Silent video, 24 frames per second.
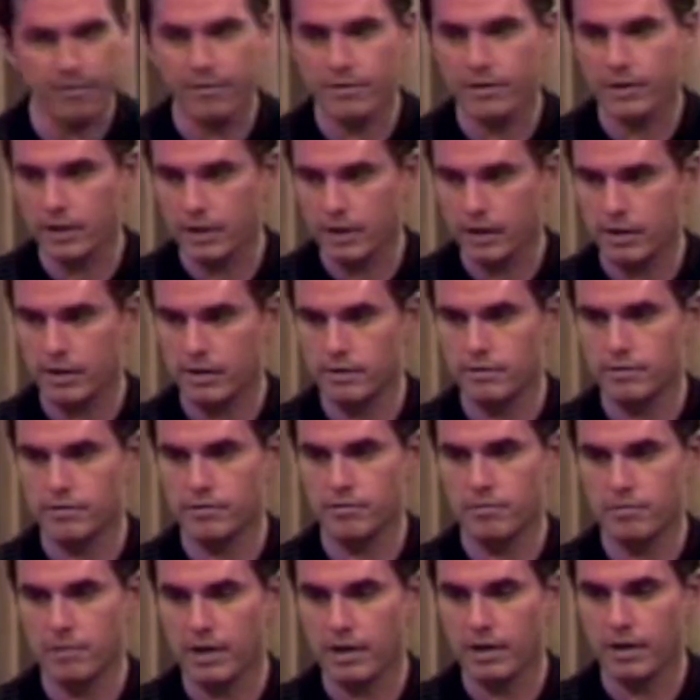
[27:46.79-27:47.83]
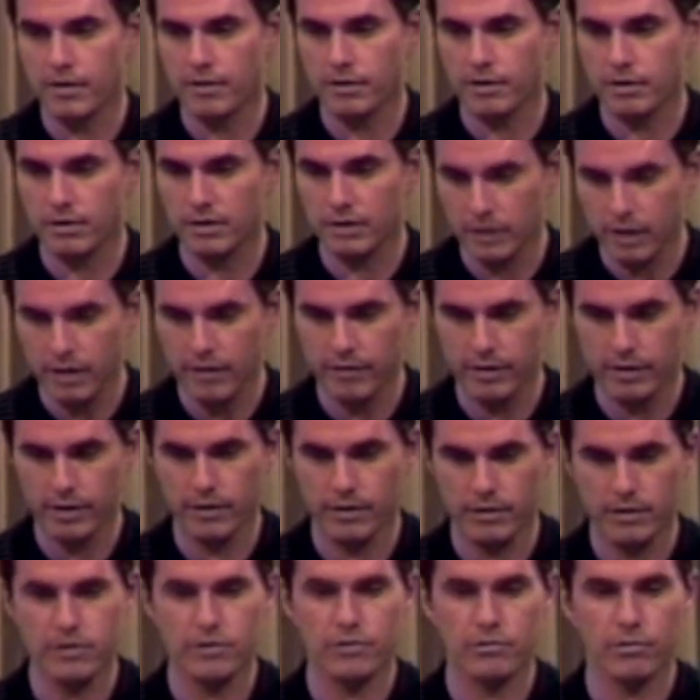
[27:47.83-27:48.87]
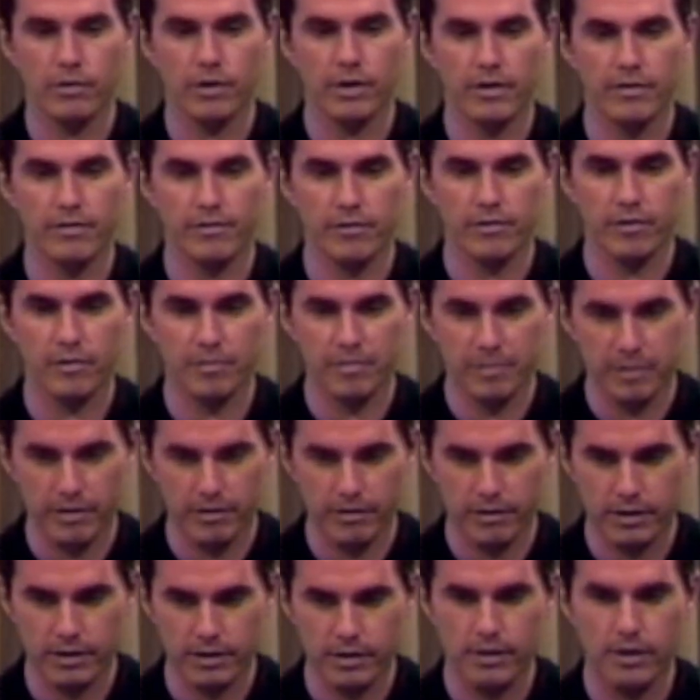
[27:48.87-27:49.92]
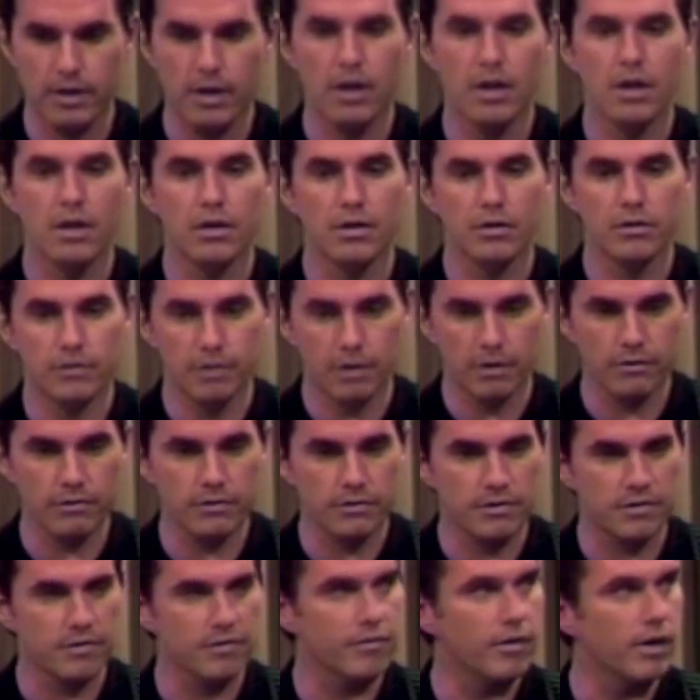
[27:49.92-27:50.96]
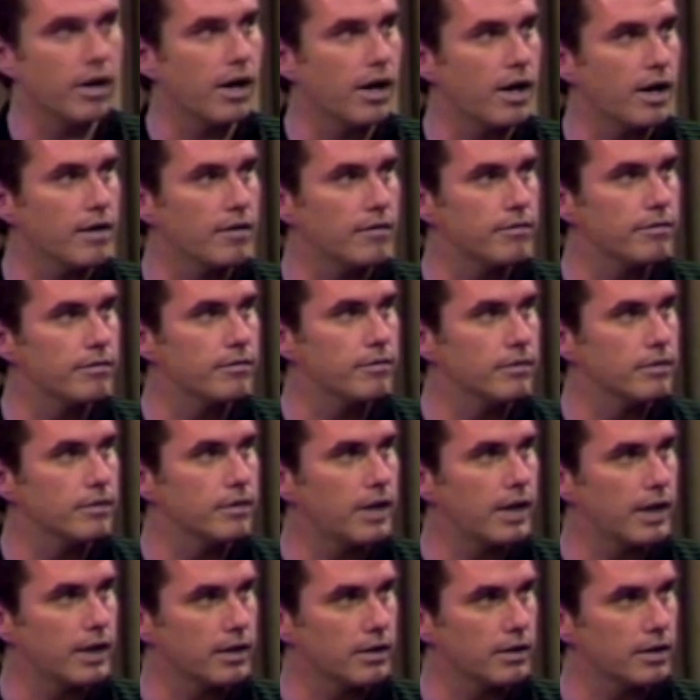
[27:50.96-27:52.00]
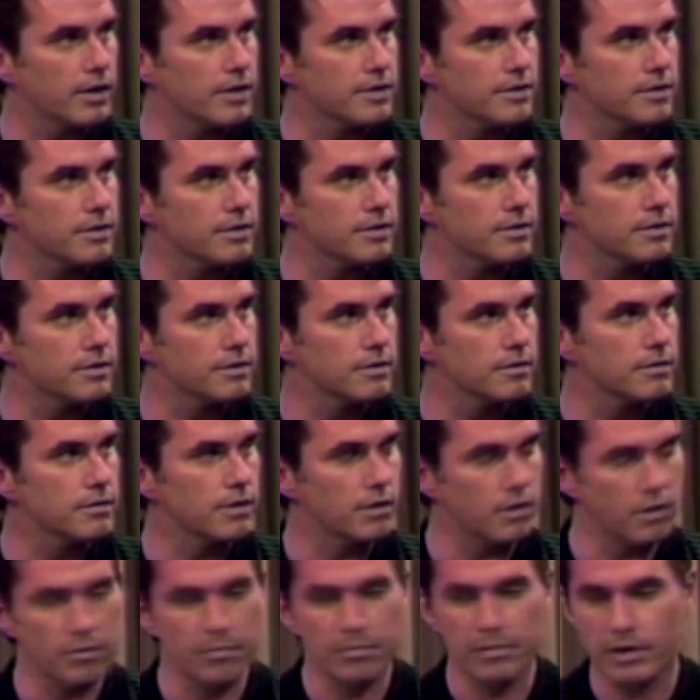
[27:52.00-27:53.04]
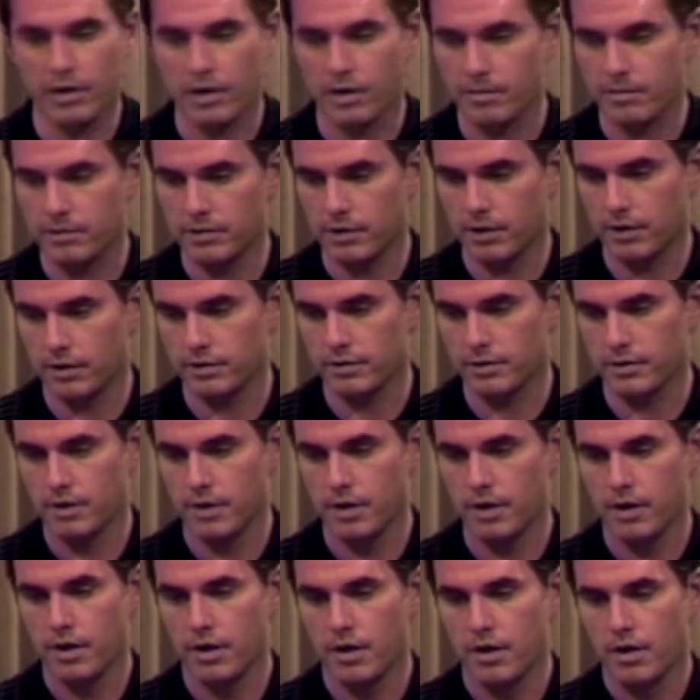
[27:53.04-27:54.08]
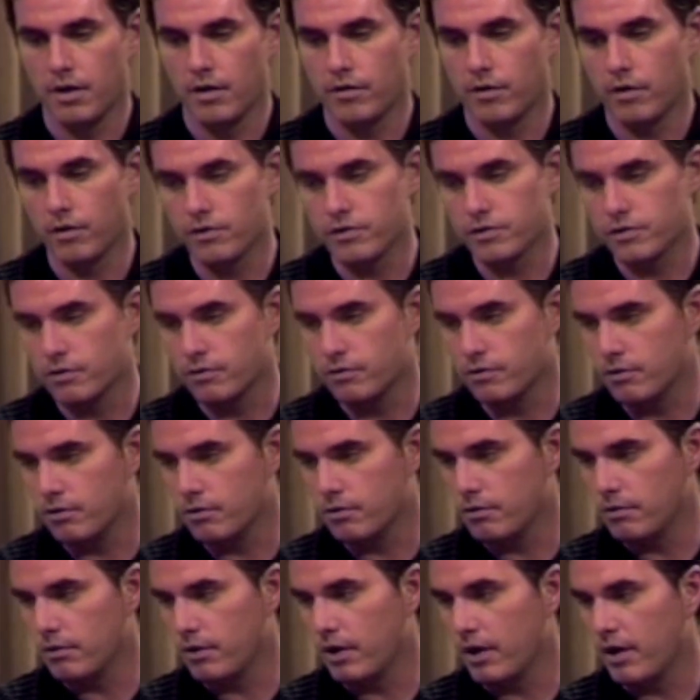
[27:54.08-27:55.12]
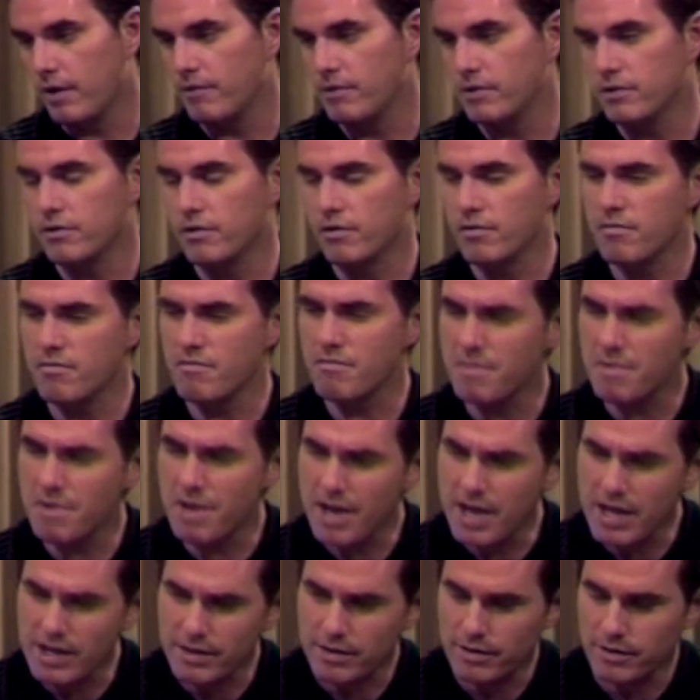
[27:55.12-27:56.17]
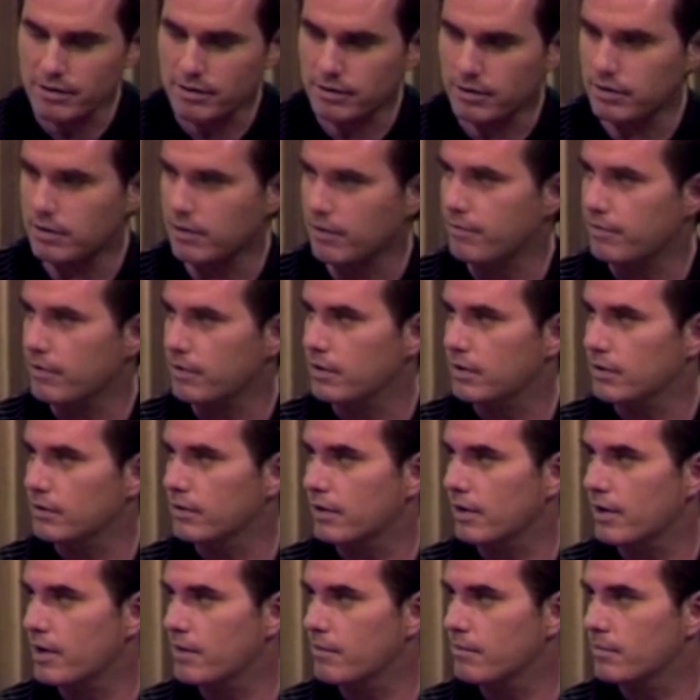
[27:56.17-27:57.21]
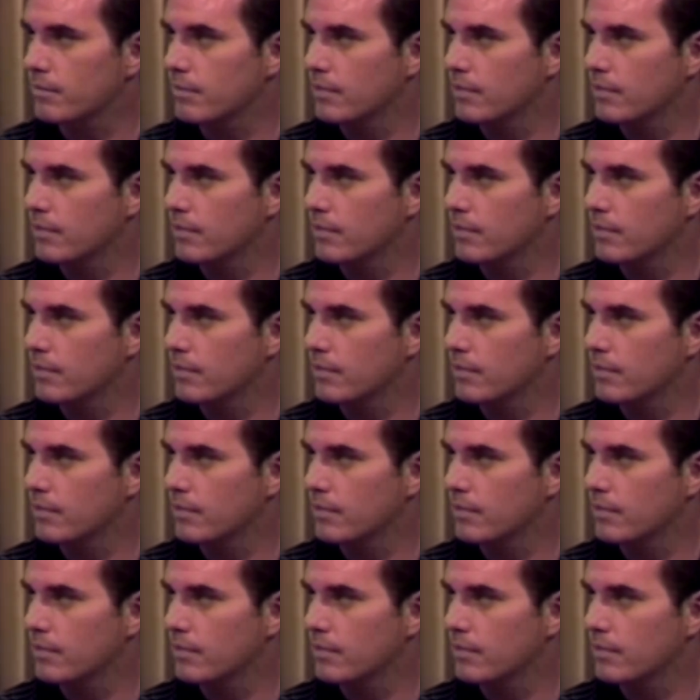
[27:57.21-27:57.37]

of the kids who make their living this way for a period don't survive adolescence. They don't become adults. Those who do have a tremendously difficult time.